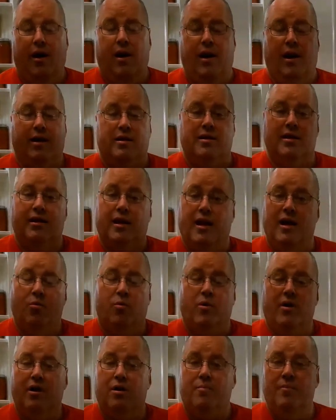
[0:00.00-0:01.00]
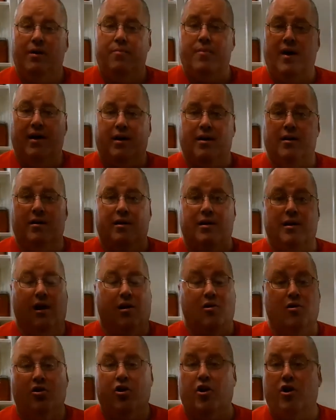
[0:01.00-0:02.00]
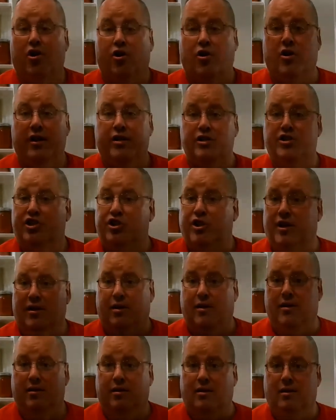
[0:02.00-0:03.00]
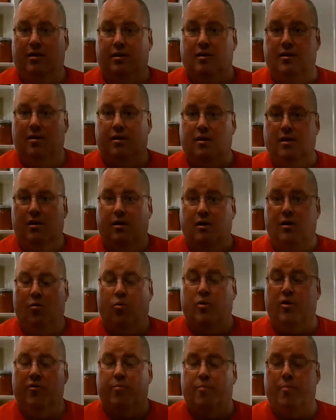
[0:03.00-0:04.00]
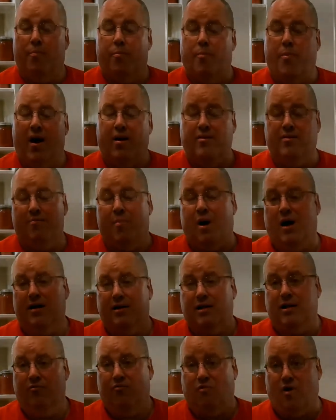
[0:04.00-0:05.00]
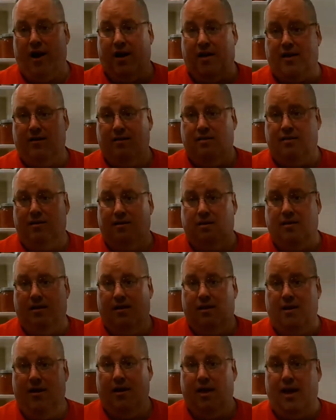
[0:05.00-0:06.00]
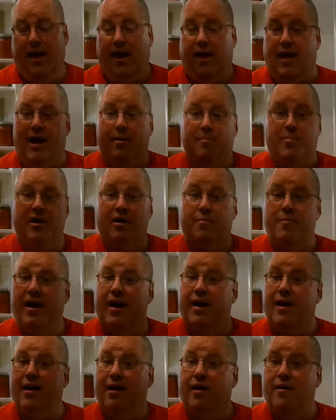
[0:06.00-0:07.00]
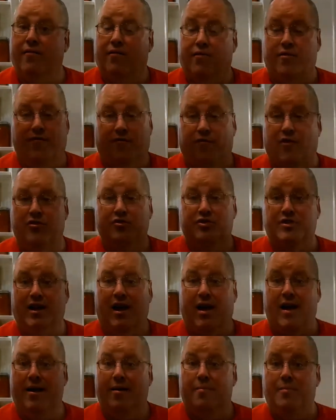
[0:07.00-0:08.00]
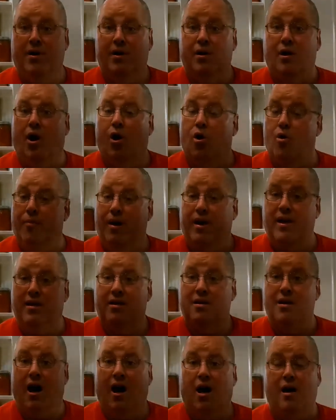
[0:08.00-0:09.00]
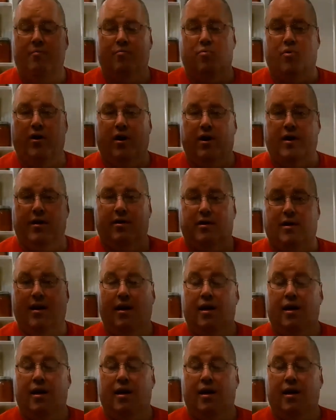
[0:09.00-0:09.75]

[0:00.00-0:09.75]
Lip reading: And today we're going to be making a yellow curry chicken with basmati rice, and I'm going to make, for the first time, homemade naan bread.